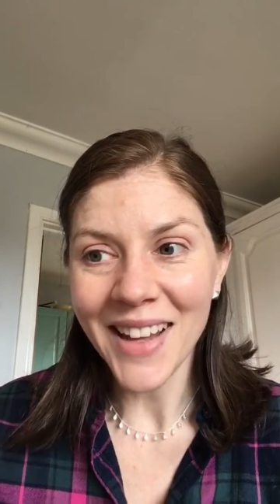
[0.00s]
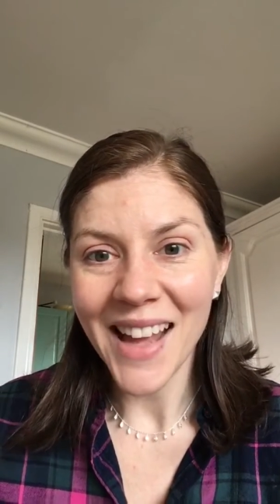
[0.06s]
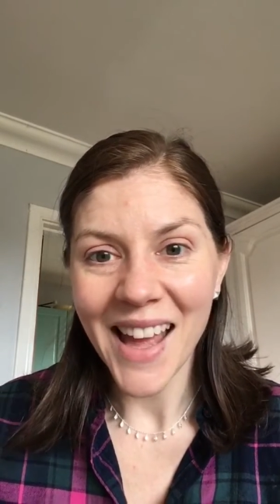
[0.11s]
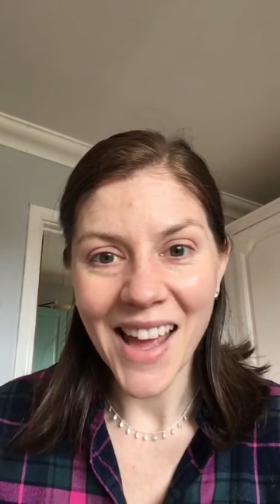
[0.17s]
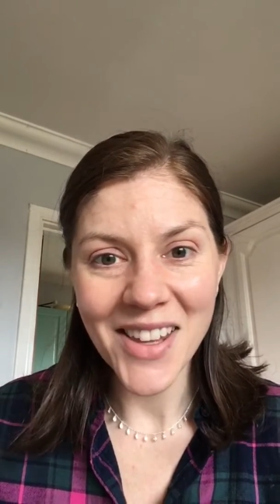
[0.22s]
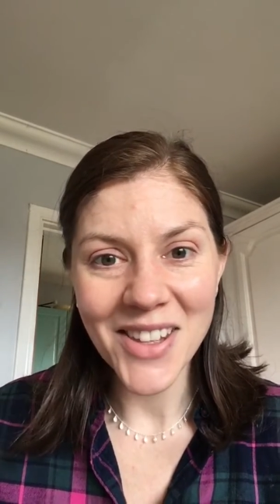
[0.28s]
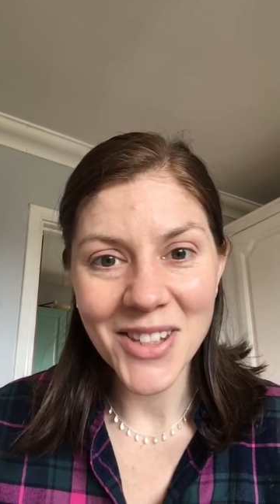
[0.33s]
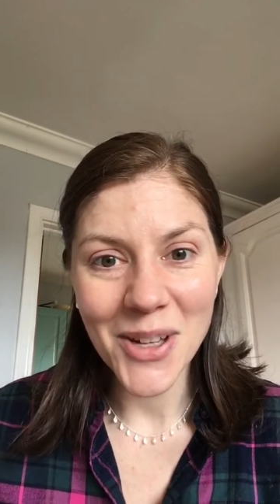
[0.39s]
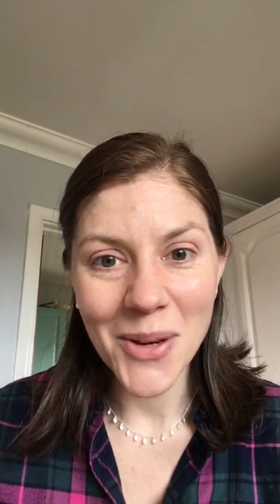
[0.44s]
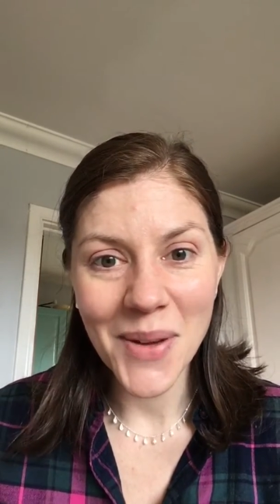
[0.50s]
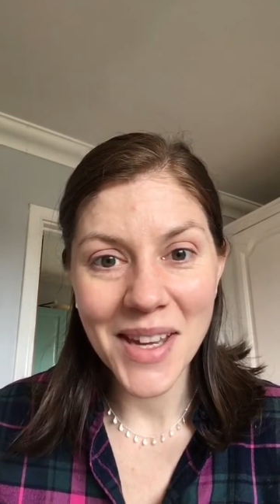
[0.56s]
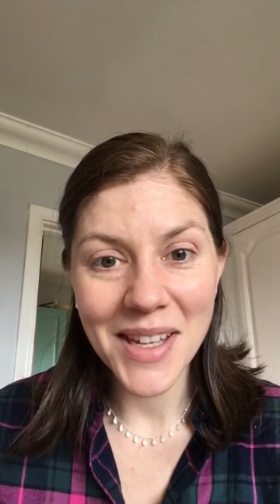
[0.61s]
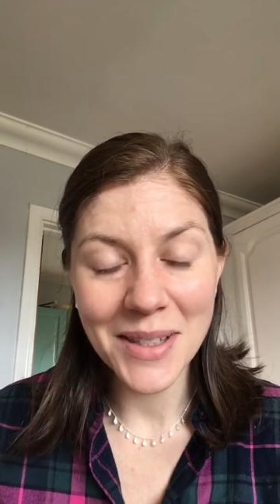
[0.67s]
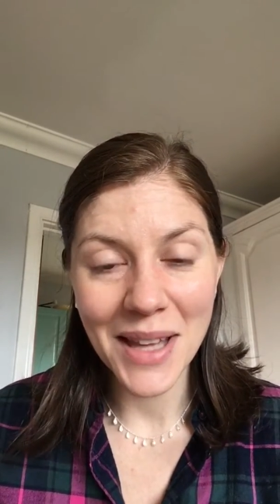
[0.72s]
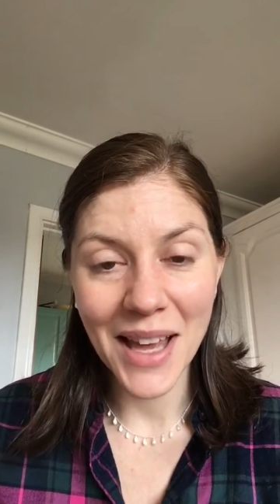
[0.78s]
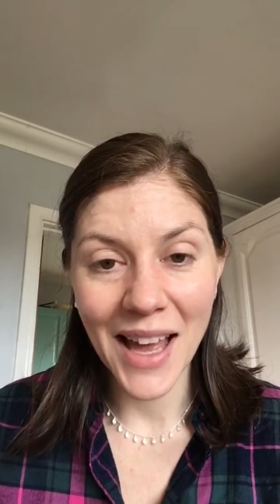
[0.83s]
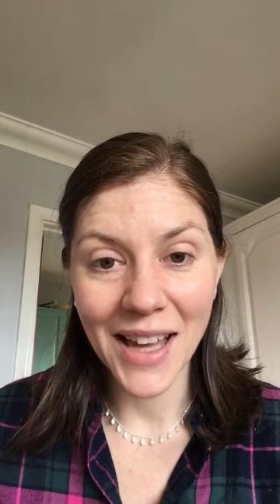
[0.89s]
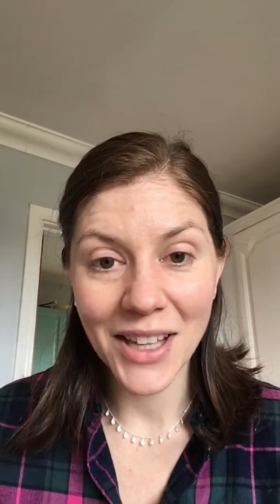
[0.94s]
And so
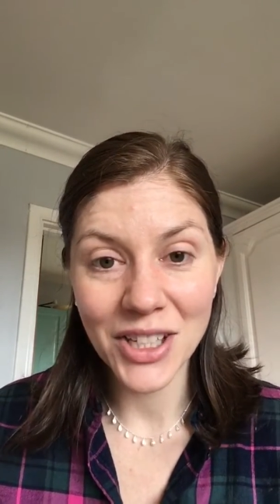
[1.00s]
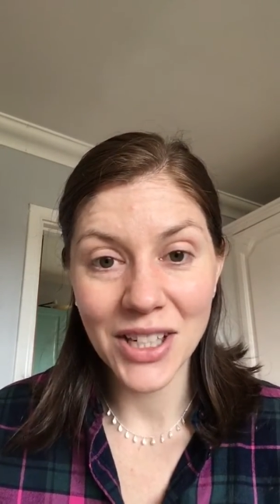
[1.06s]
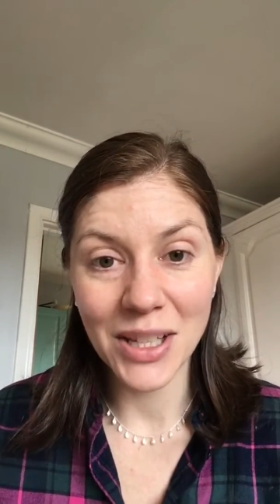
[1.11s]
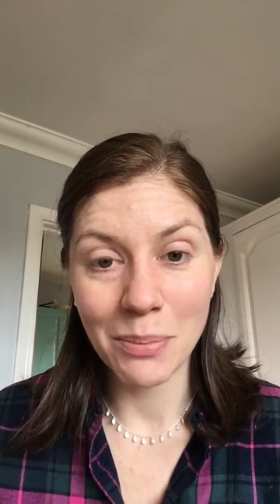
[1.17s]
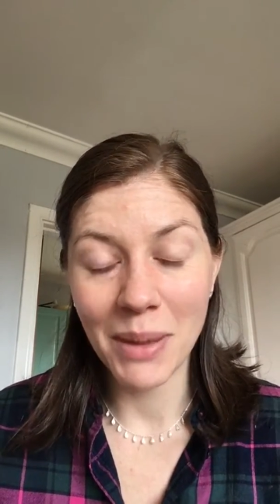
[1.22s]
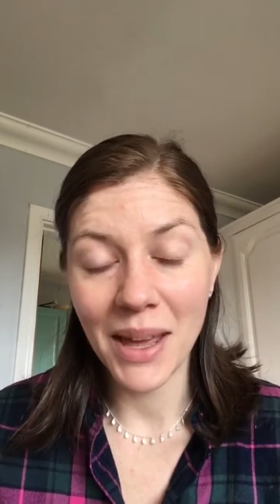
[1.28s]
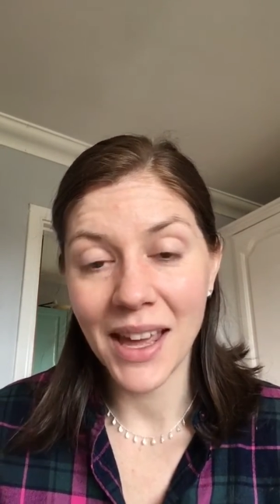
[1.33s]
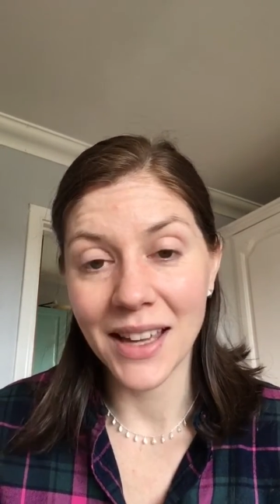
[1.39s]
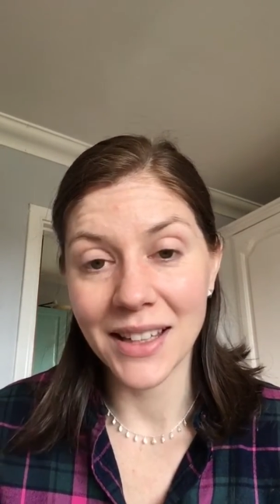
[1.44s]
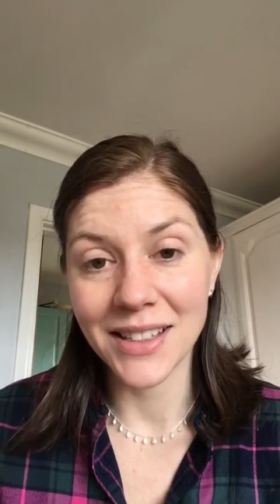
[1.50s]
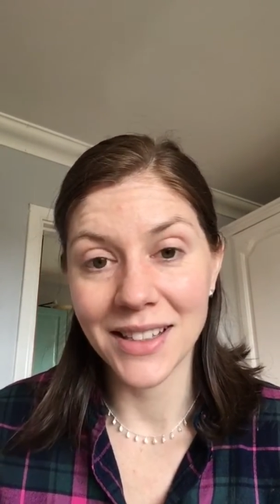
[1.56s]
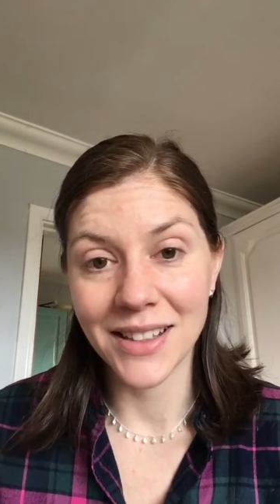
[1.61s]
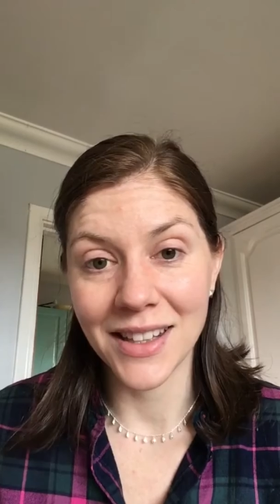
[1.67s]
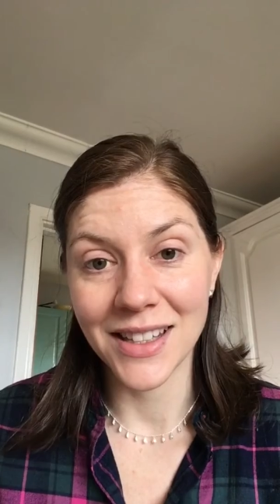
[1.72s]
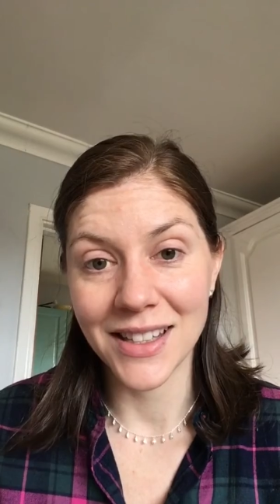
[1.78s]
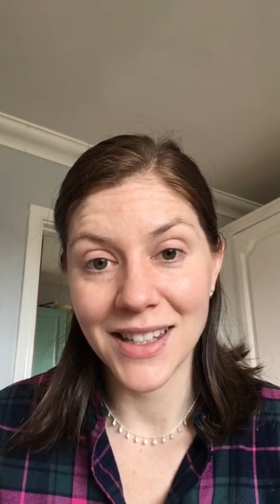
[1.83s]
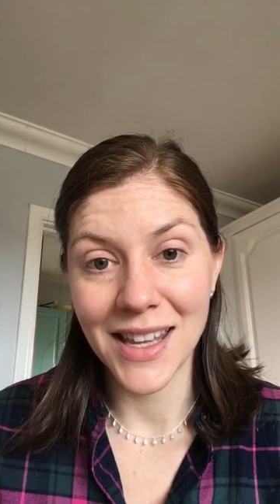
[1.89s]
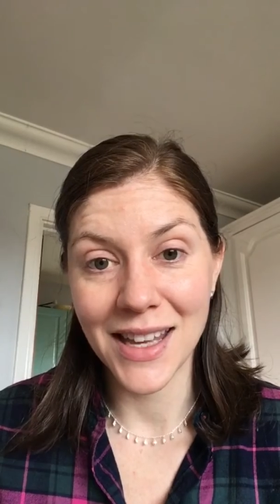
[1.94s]
he's actually picked
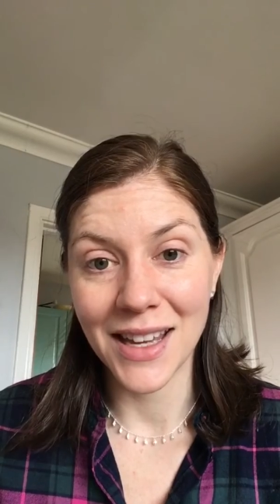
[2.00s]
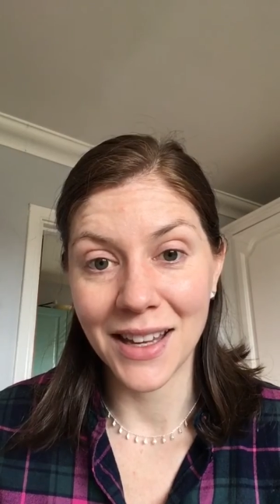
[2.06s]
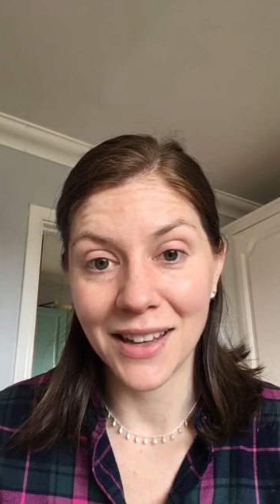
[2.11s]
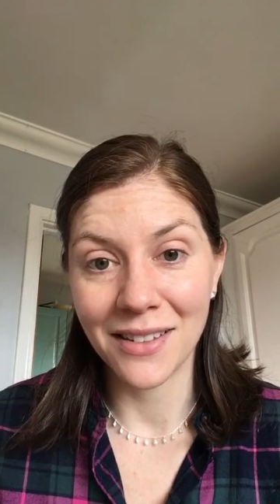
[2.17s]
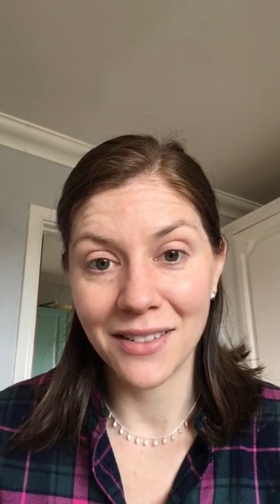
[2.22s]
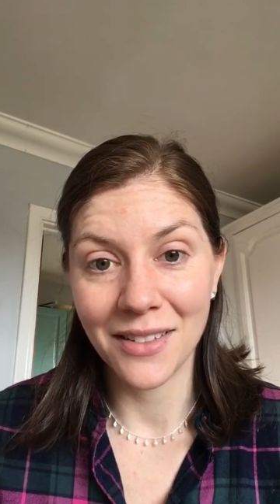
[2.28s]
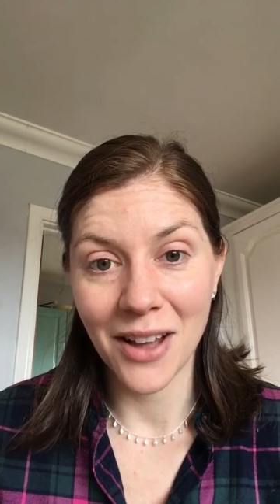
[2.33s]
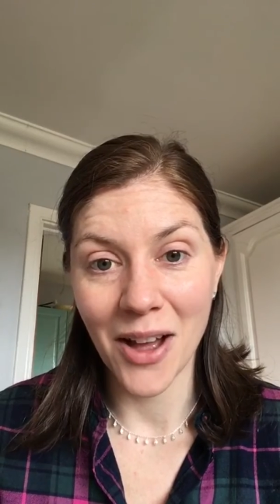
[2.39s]
this thing,